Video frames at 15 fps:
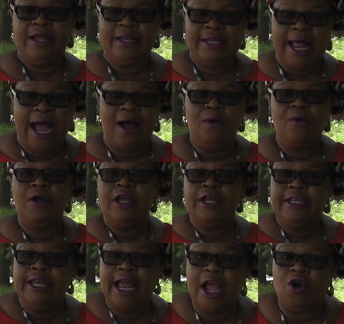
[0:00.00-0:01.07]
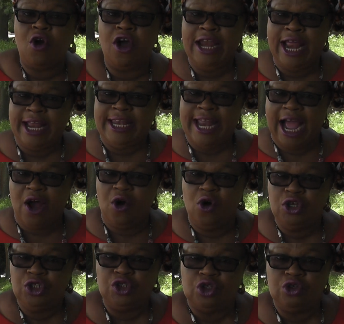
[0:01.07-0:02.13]
Now they collect their
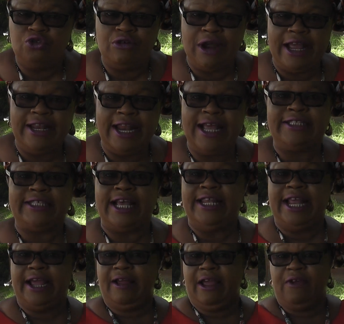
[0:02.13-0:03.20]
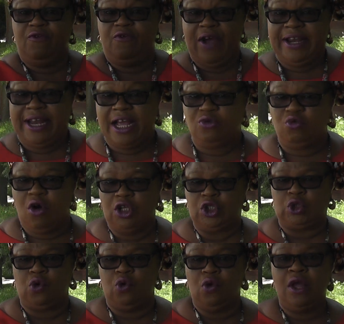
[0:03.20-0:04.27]
own children. They say they invaded one
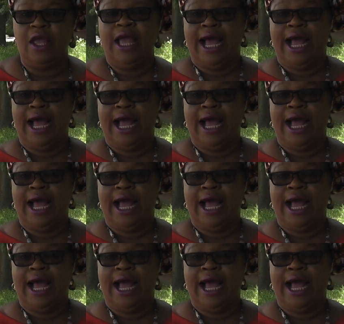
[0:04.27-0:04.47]
school.